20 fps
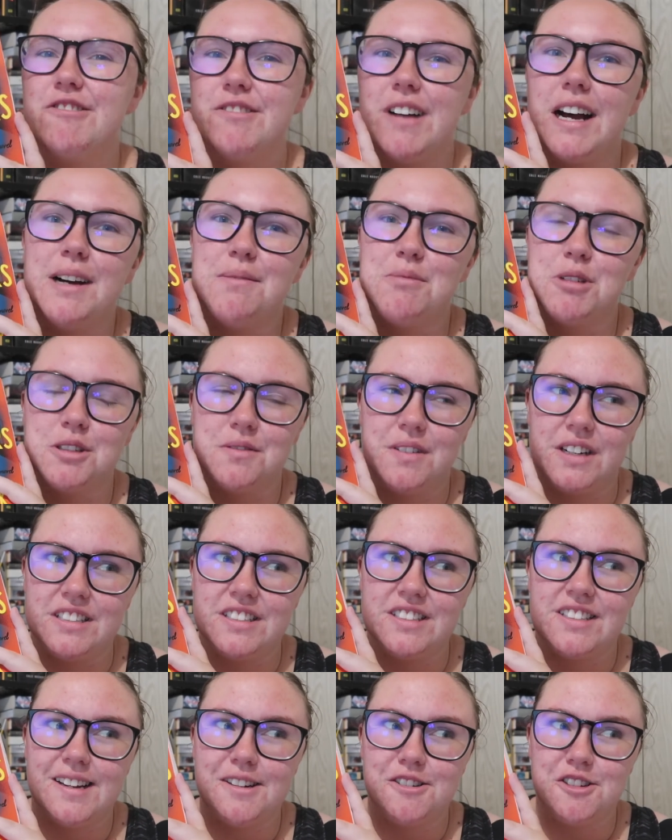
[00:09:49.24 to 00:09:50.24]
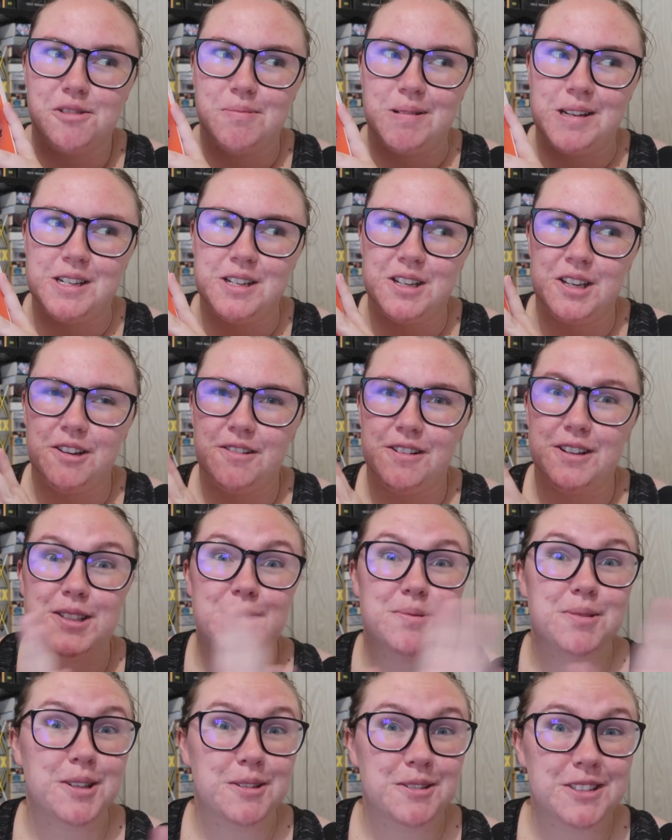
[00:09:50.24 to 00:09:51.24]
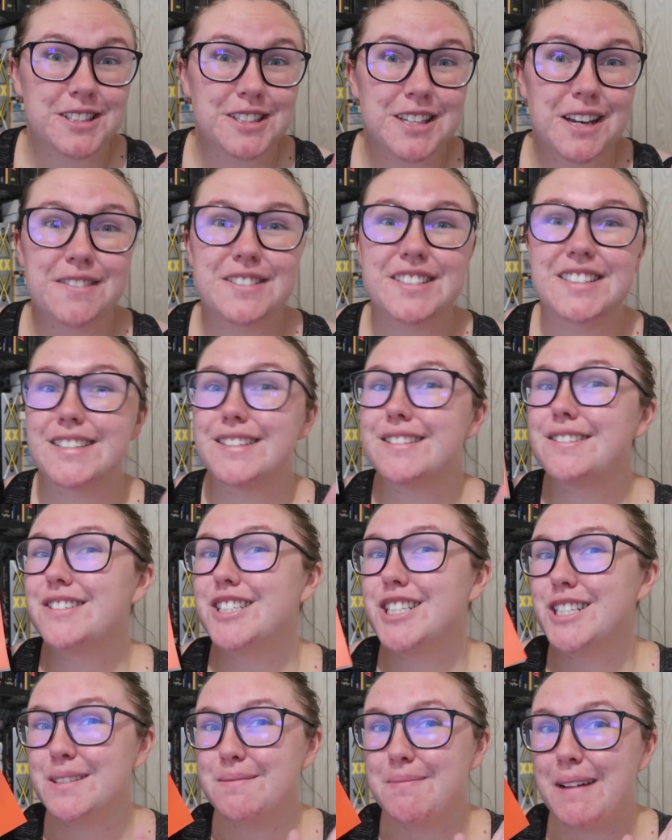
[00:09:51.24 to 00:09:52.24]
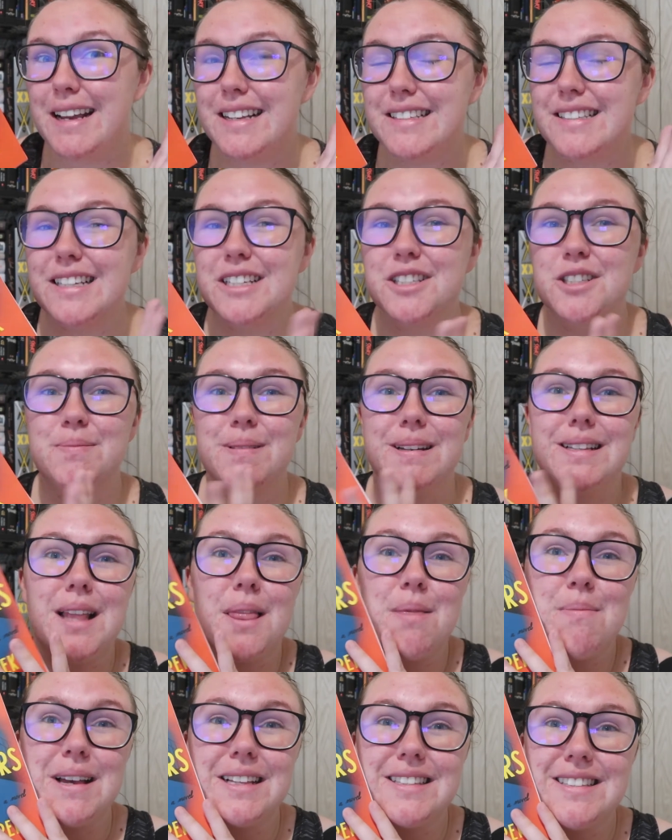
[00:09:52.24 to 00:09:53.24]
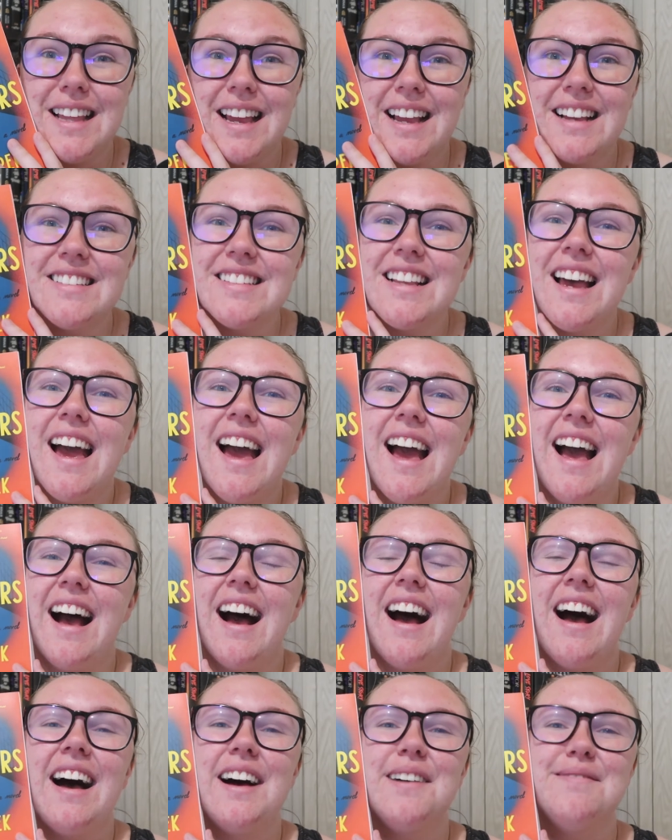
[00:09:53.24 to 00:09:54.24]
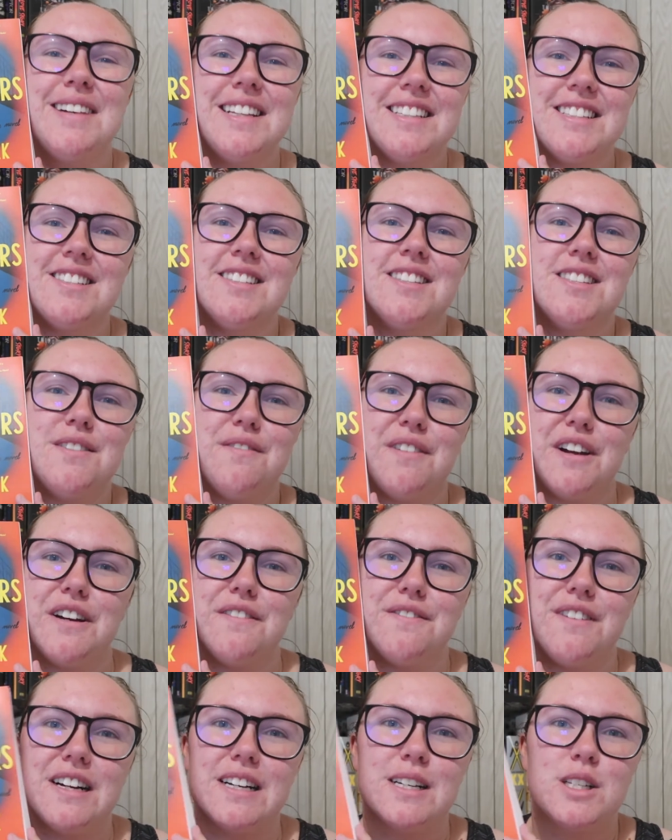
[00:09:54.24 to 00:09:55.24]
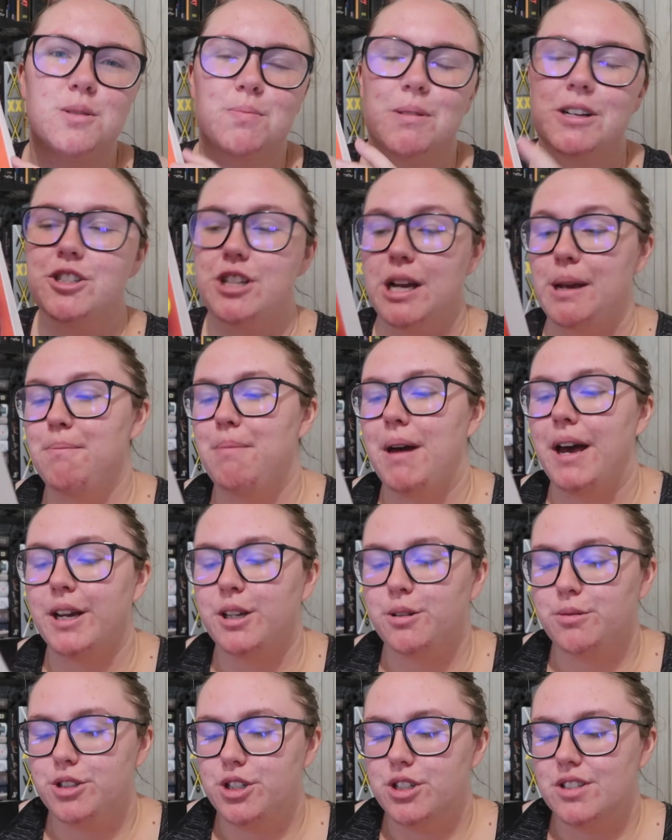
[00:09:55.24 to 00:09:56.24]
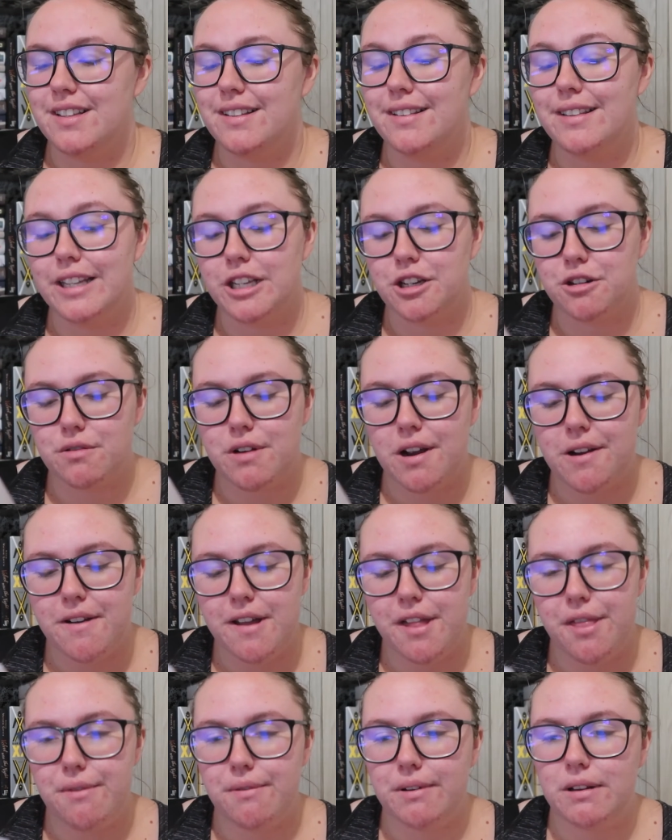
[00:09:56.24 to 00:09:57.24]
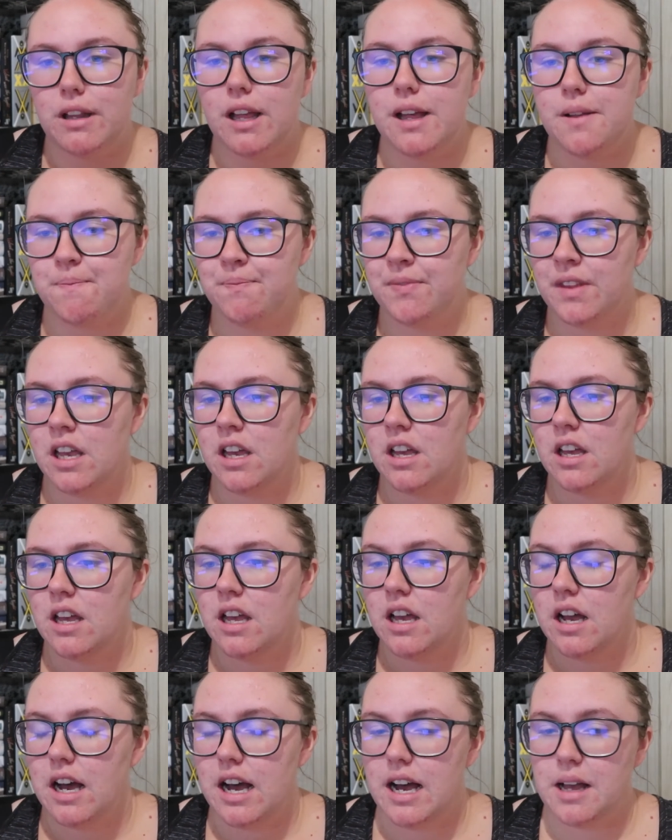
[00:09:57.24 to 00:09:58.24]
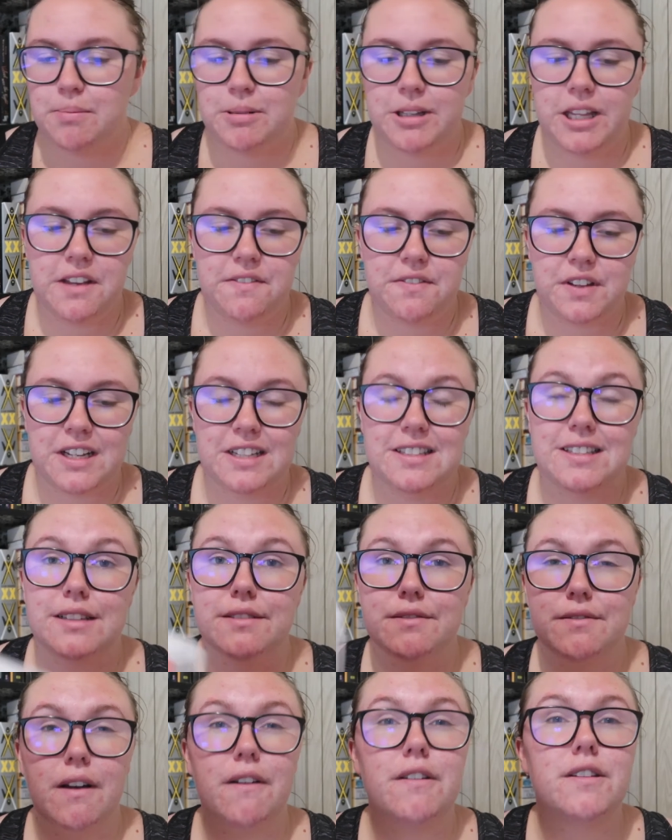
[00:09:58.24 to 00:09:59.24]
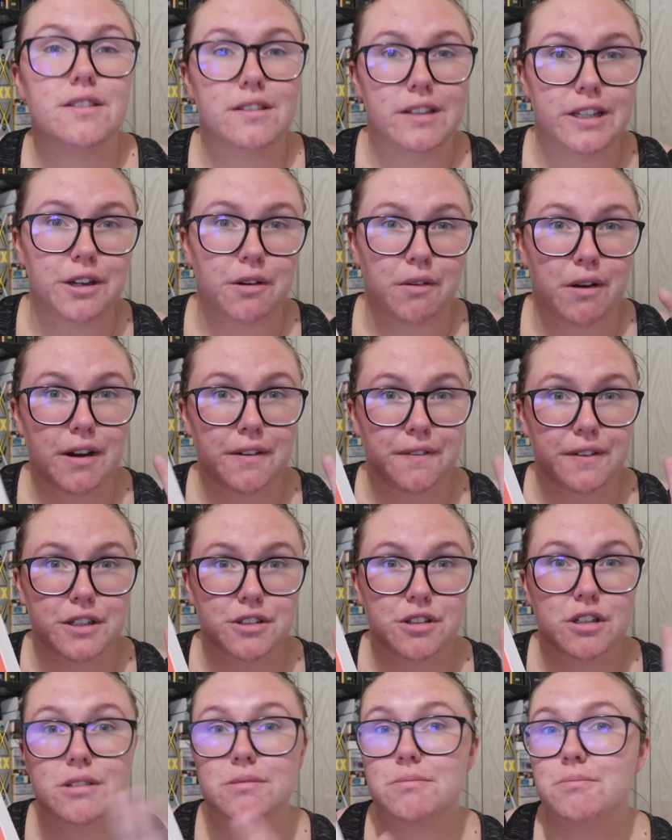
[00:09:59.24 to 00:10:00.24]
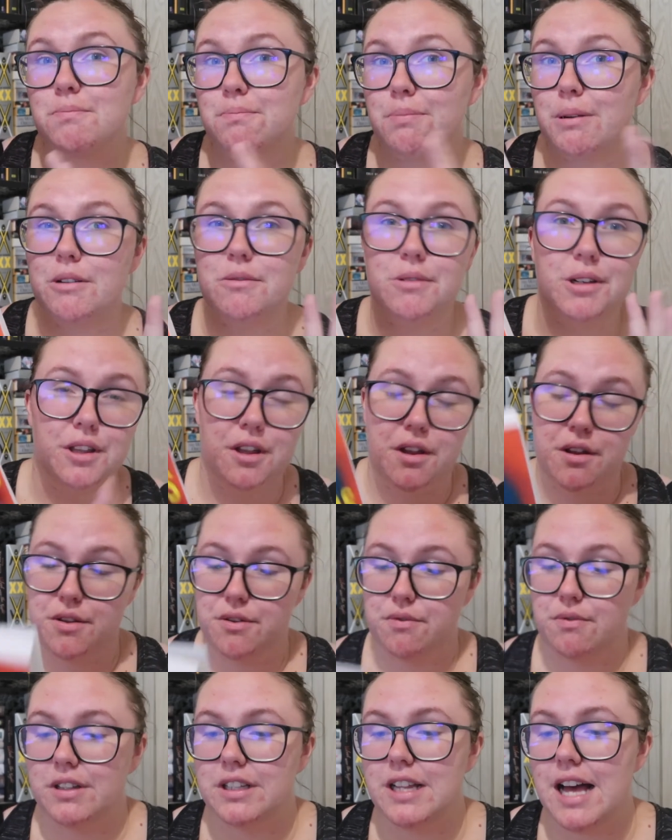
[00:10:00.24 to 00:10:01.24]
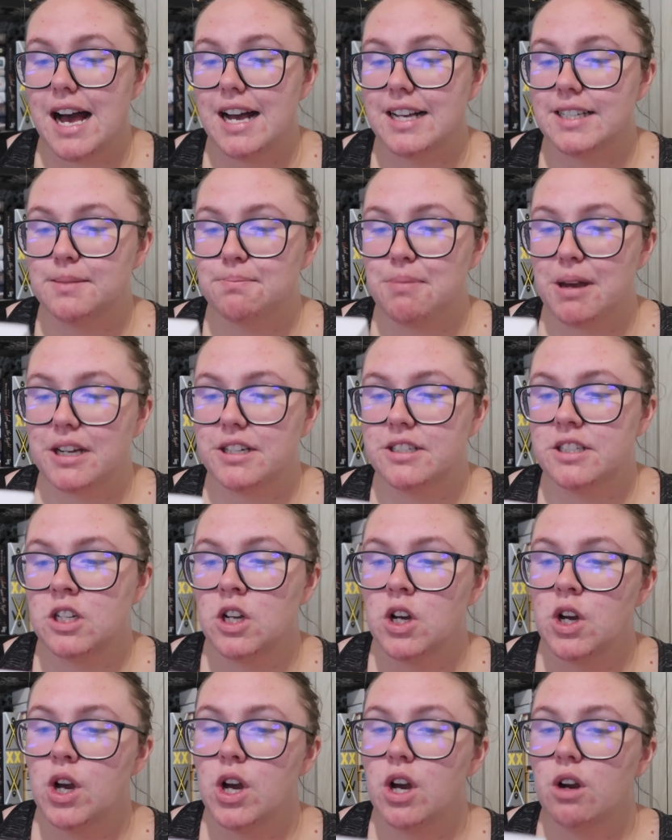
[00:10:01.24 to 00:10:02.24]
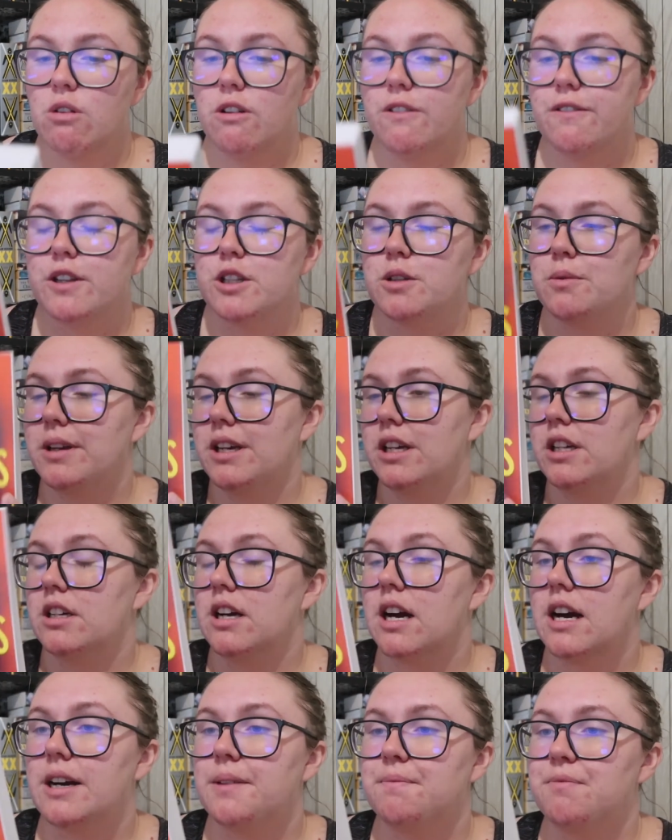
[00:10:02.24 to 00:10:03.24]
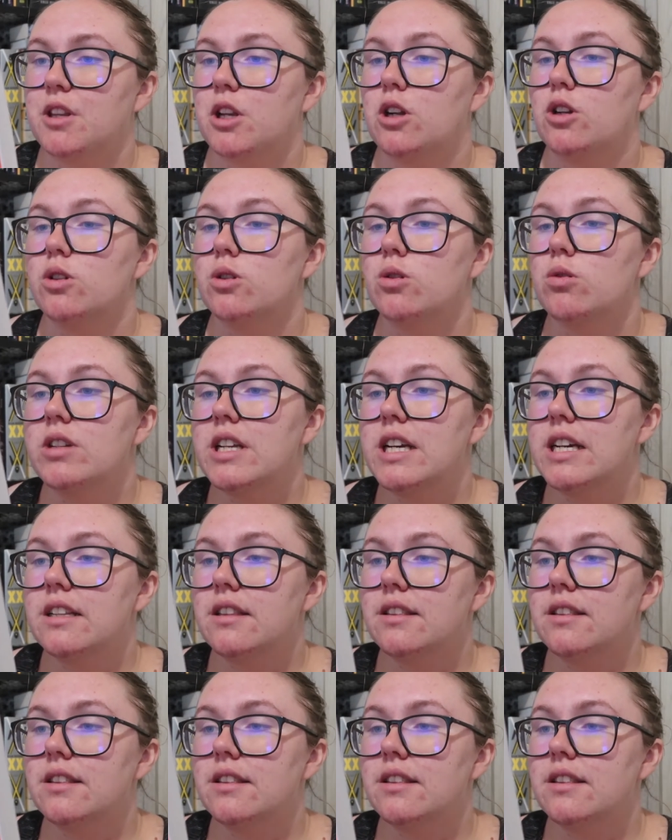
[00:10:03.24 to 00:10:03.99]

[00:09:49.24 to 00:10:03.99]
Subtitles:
who runs the LGBTQ subscription service. She's amazing. She picks up the best things. And this is The Verifiers by Jane Peck, which is a literary thriller, I believe. Like, it's a literary fiction, but with a thriller aspect. We're following Claudia